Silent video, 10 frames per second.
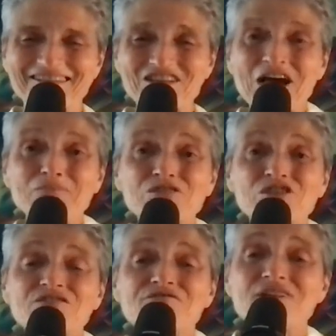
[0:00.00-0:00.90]
Time to
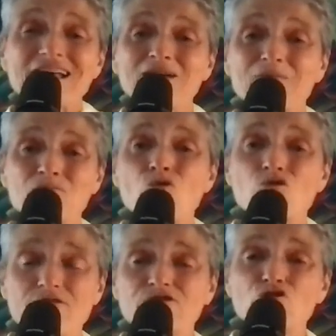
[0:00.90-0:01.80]
develop
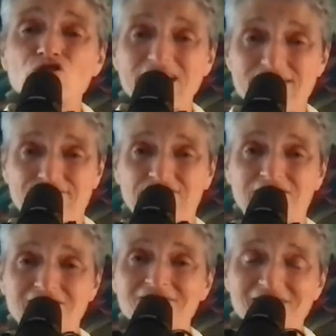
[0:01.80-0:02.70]
more of your
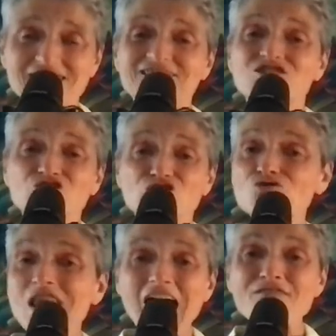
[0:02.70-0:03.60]
gifts, the things that
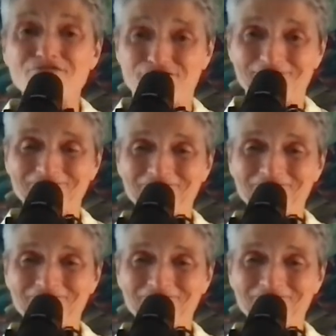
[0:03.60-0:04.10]
you love.